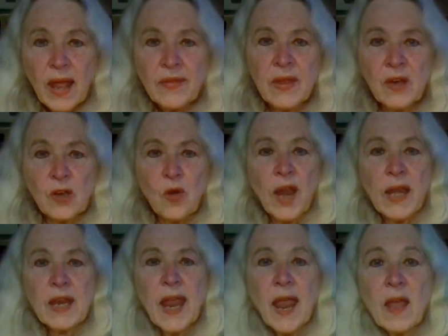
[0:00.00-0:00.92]
They're
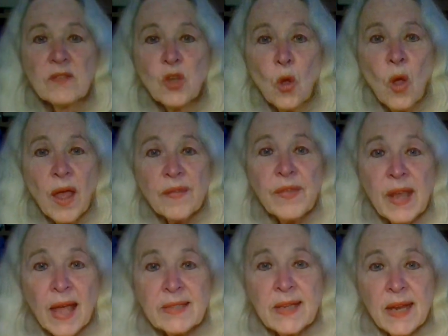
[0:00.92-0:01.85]
creating chaos. So they
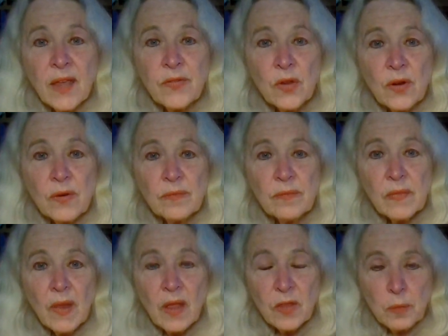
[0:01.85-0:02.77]
got together,
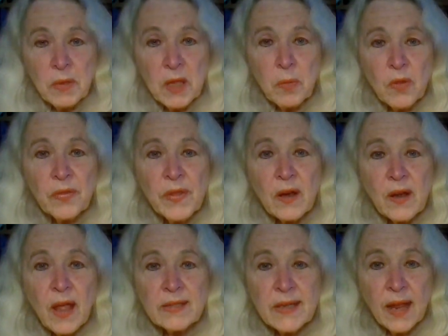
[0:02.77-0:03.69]
the people there
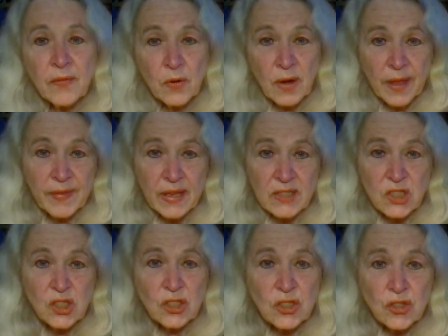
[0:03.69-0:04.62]
got together, and they
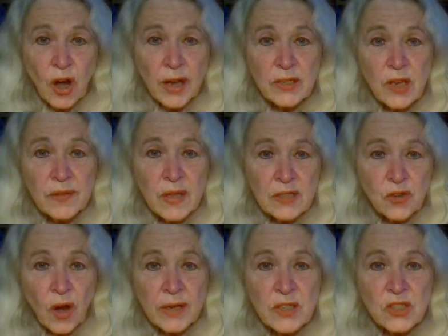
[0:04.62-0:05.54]
tried
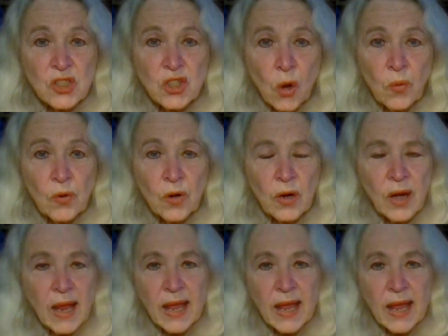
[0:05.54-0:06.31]
to stone her.